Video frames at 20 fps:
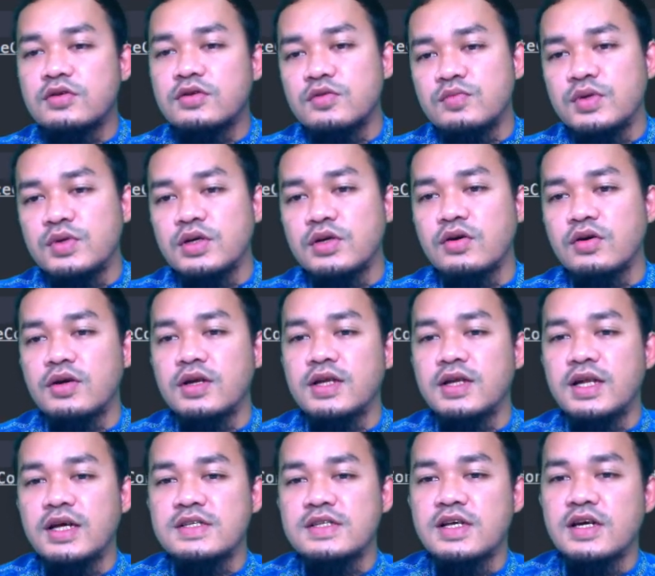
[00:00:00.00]
should be call it
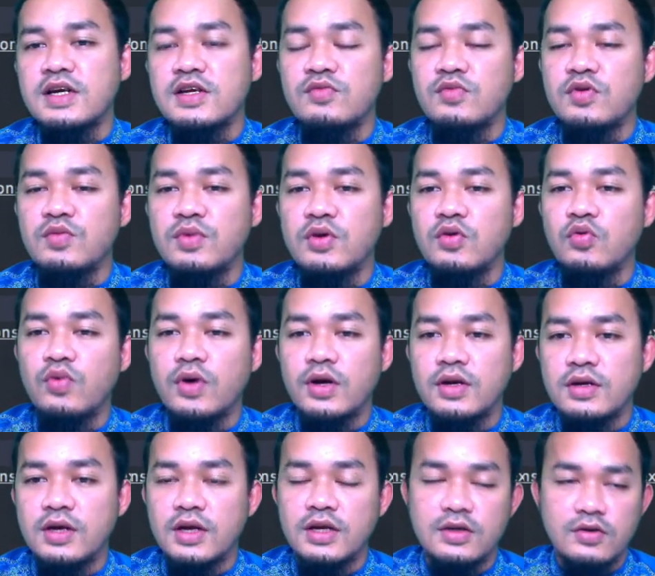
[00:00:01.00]
Langsari. It will be
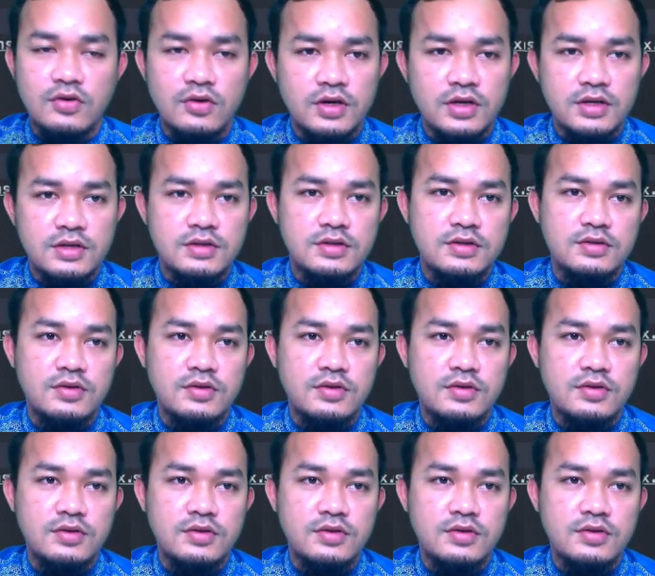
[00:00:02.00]
1 and call it.